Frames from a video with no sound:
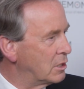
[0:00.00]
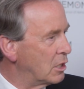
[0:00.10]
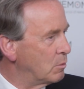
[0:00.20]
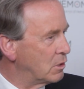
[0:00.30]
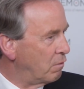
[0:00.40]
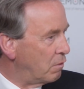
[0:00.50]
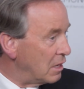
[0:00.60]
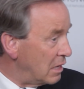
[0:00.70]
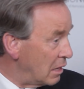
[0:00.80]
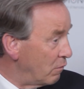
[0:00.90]
terms of
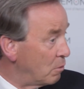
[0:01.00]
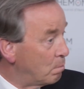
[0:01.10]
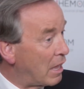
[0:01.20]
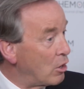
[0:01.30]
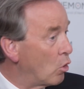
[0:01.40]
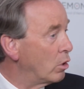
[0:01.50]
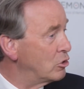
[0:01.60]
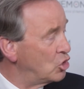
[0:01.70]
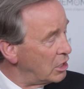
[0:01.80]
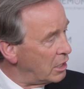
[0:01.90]
thinking of the
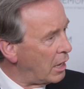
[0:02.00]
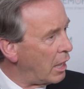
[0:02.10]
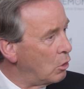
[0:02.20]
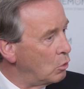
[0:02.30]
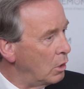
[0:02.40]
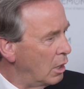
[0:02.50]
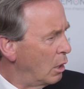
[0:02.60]
biology and how